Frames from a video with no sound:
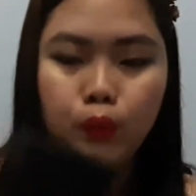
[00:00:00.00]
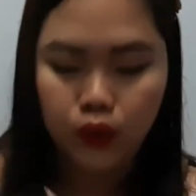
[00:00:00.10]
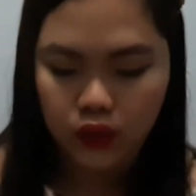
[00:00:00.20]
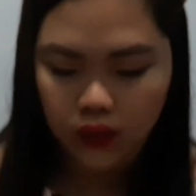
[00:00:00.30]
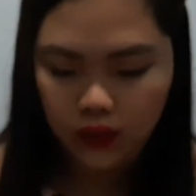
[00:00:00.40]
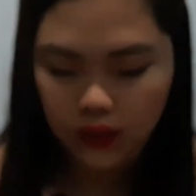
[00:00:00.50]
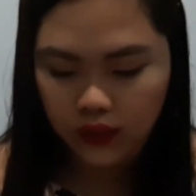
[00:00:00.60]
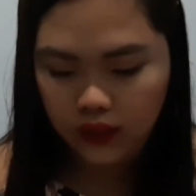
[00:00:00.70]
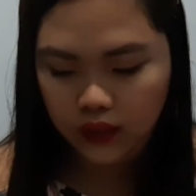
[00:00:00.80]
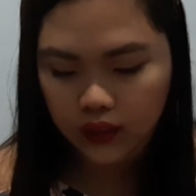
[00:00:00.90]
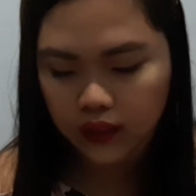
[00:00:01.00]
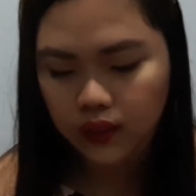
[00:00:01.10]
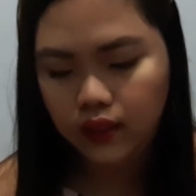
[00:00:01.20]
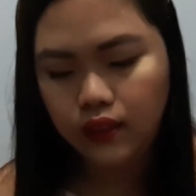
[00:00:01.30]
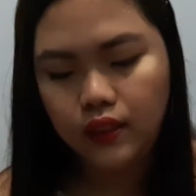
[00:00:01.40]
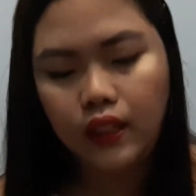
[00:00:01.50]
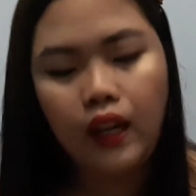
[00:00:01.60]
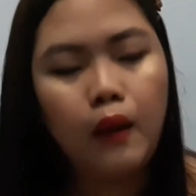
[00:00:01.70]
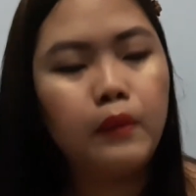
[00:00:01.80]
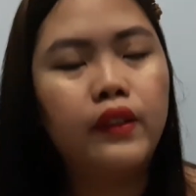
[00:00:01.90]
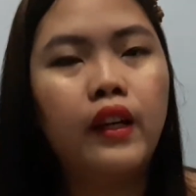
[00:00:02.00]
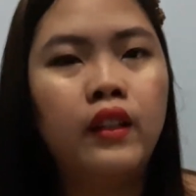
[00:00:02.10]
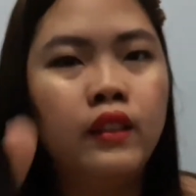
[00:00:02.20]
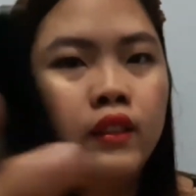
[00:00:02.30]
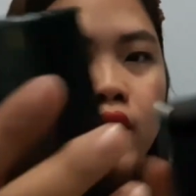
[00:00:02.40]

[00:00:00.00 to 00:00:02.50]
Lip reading: put the camera